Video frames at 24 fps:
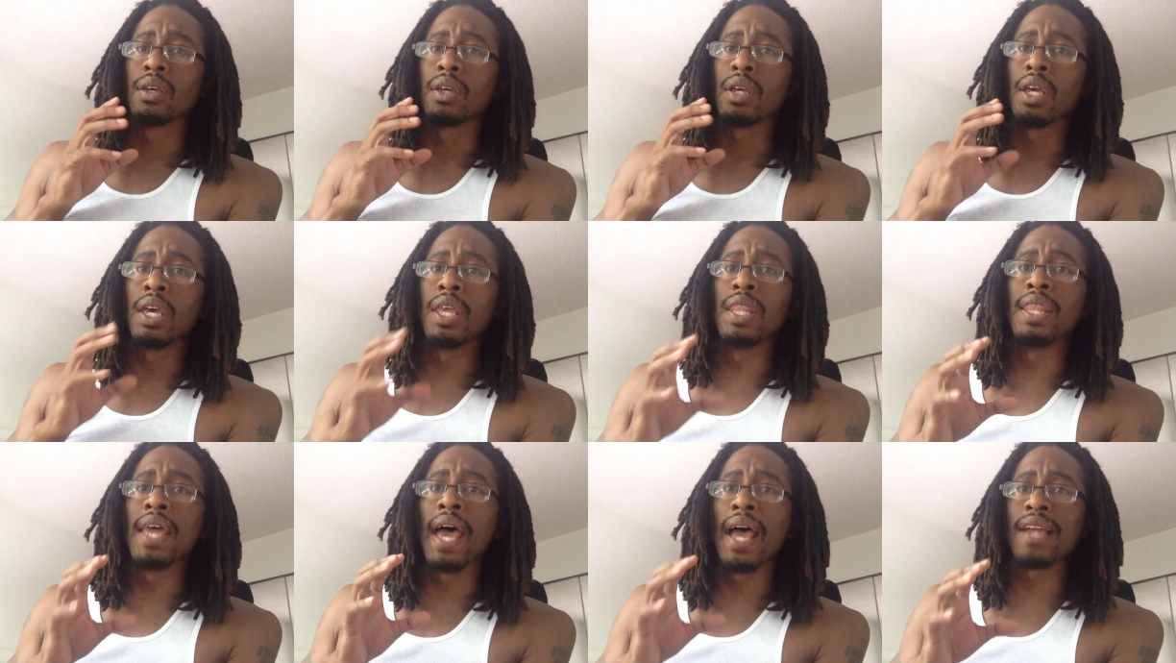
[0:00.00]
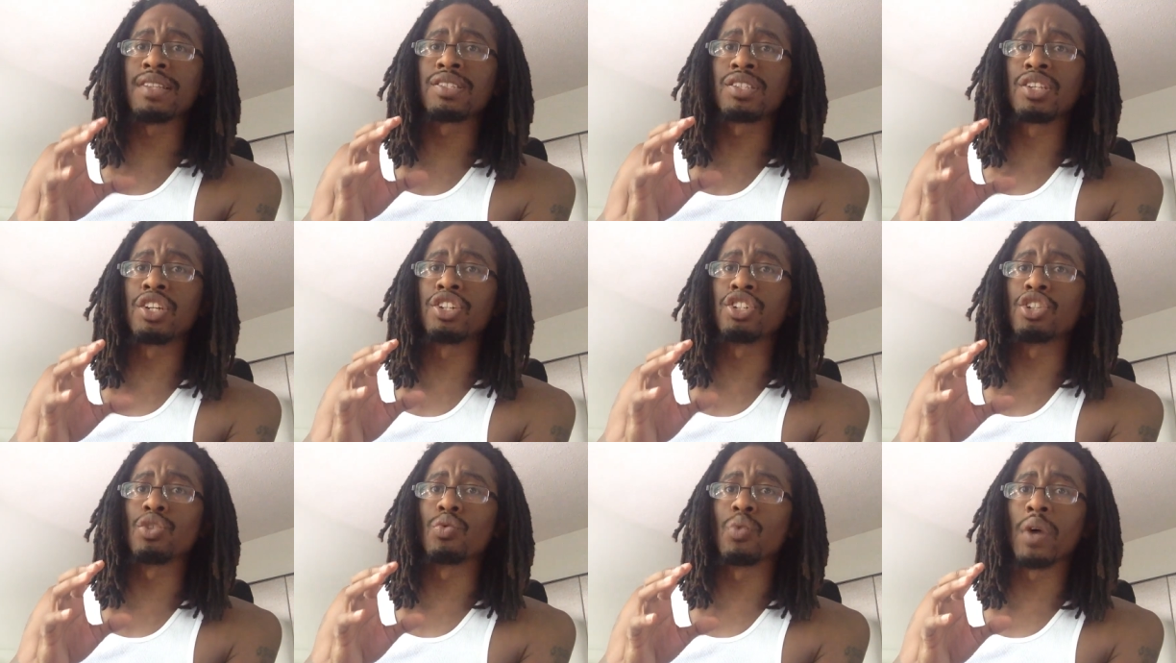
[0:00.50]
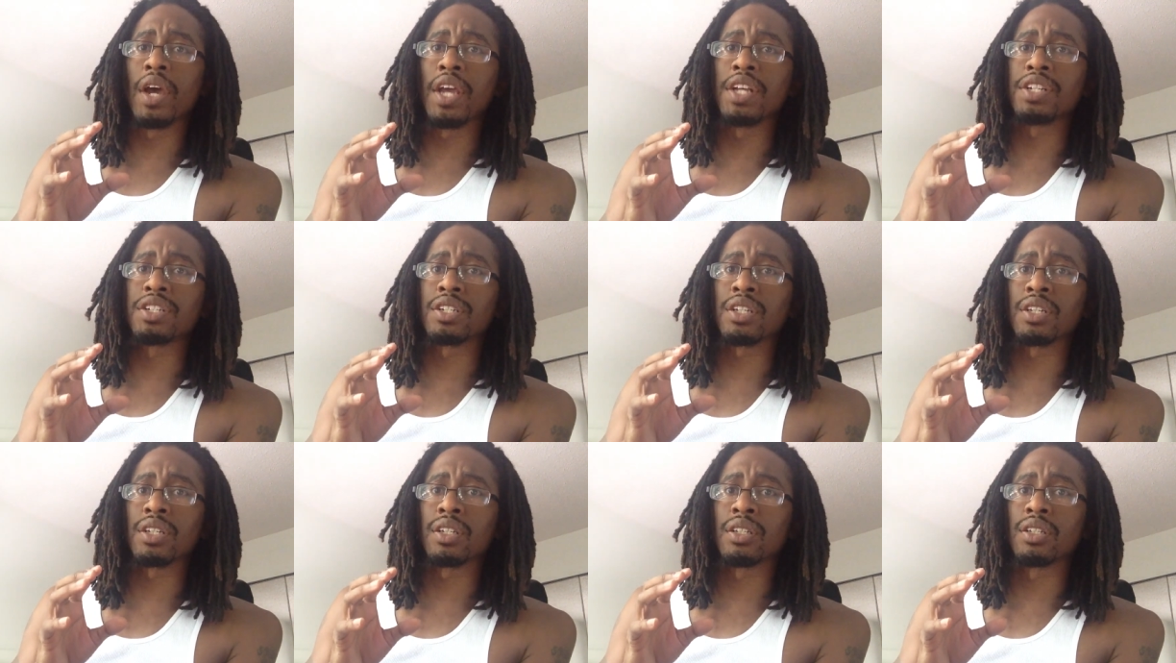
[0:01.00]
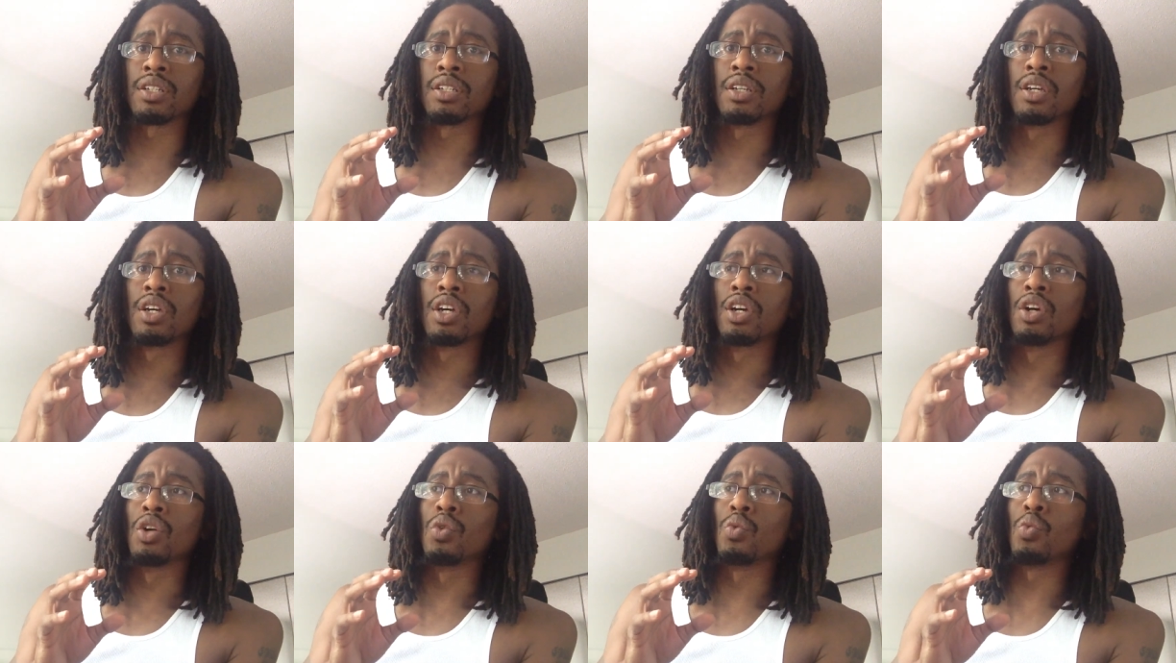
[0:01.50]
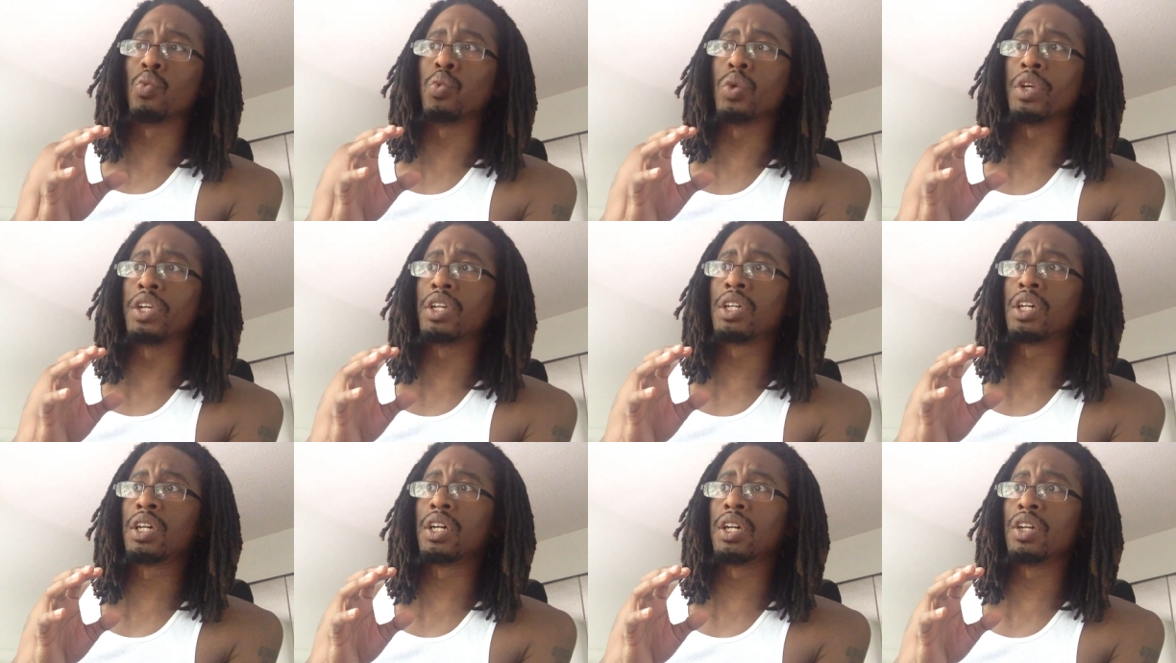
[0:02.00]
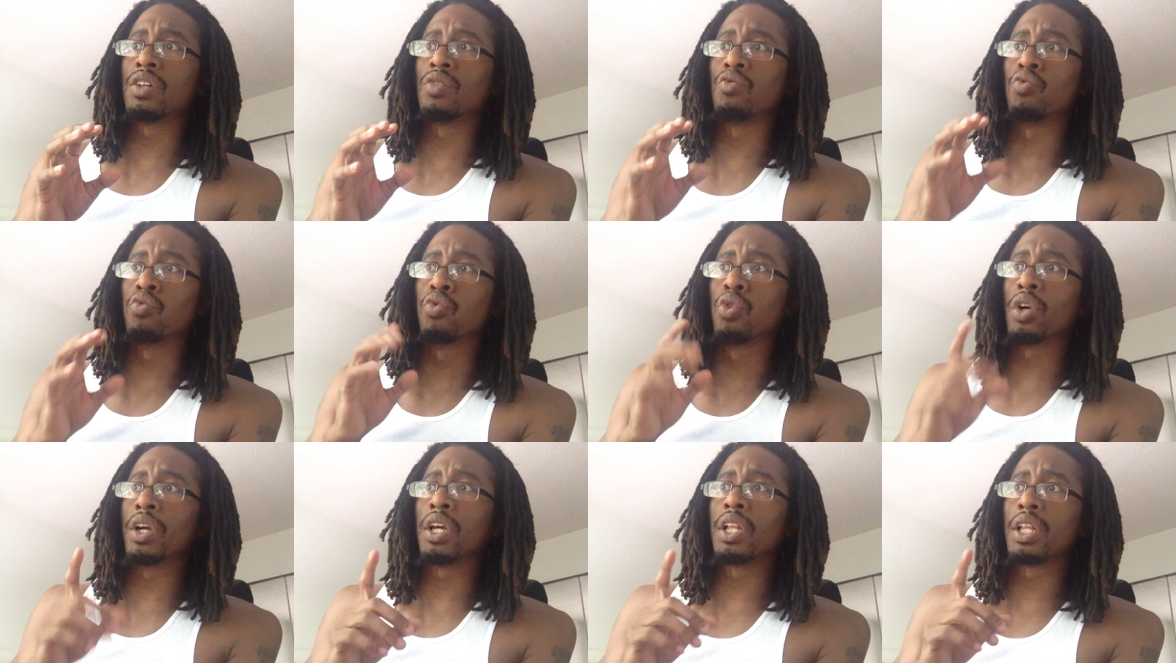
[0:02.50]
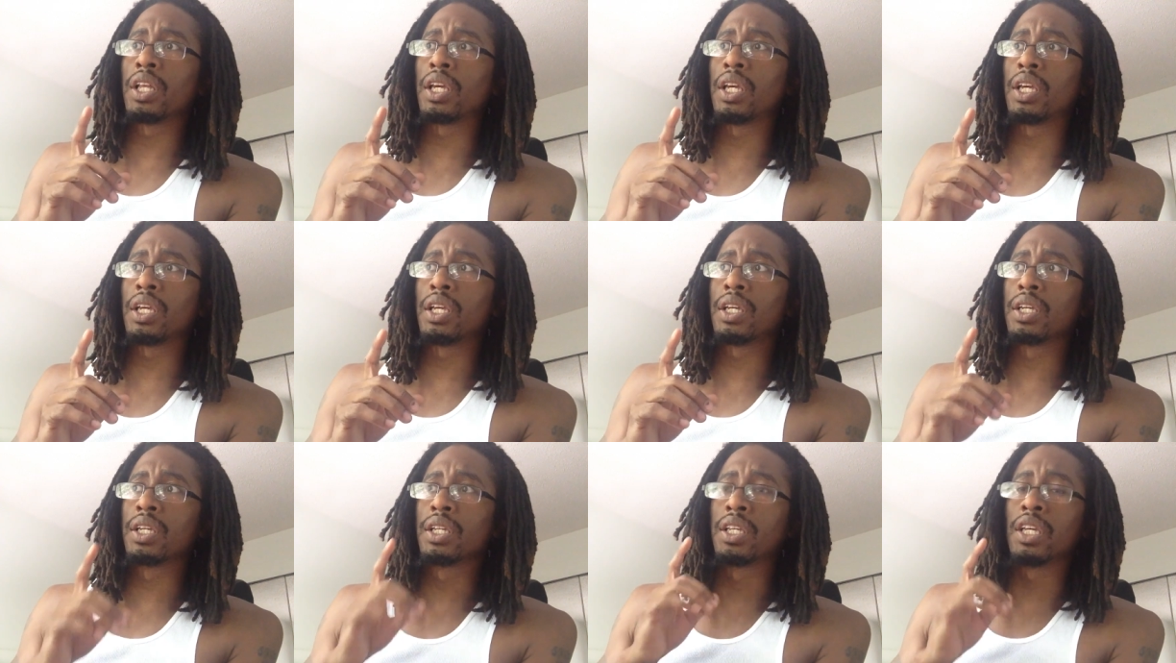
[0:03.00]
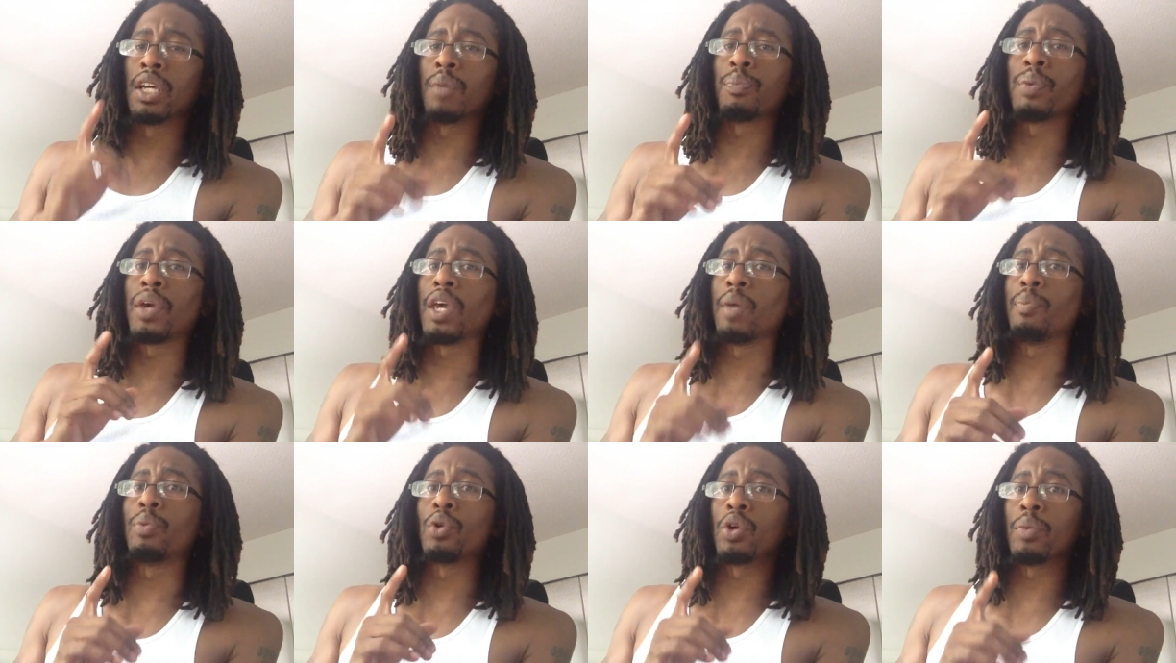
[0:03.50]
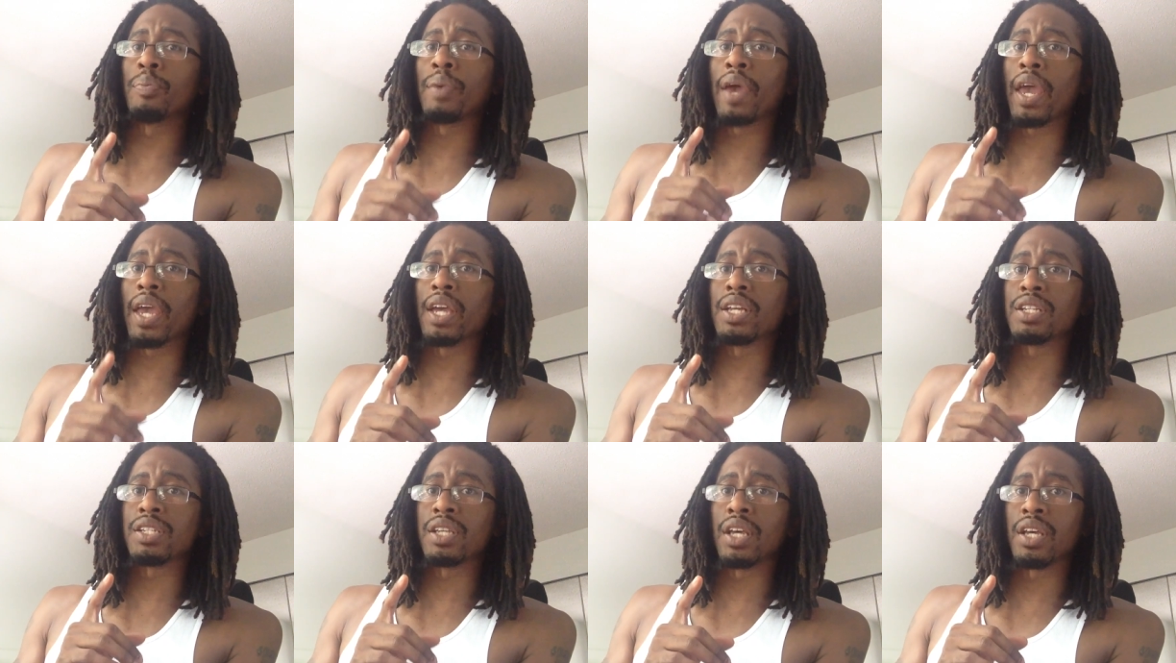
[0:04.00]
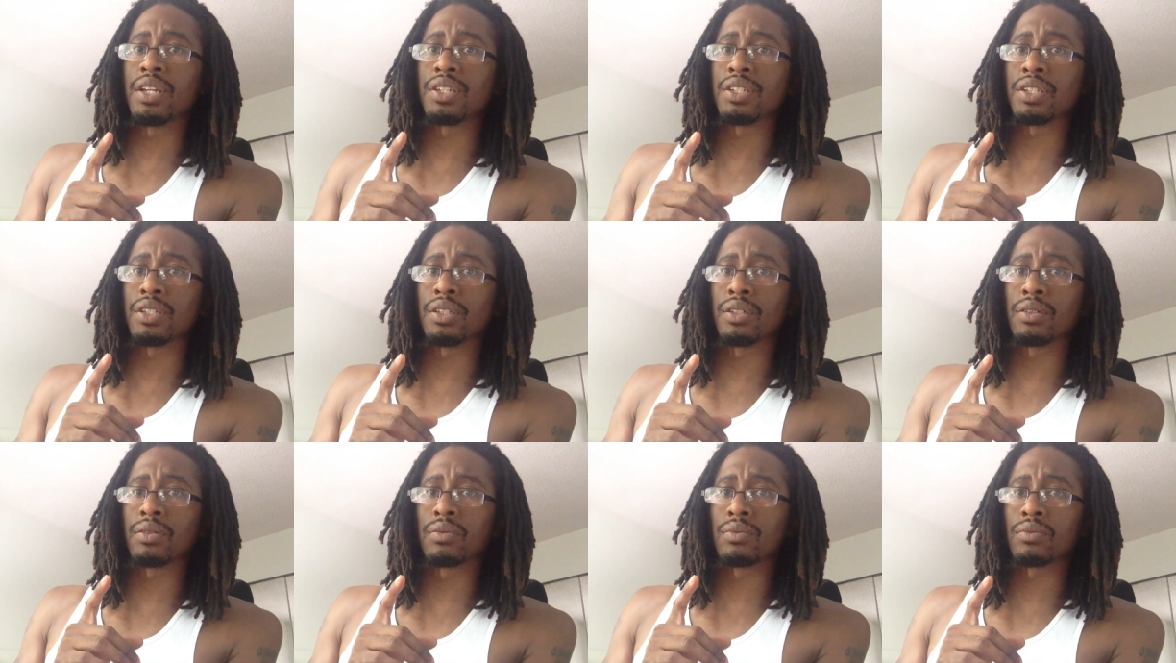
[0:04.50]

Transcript: in that situation, we could really get people to pay attention.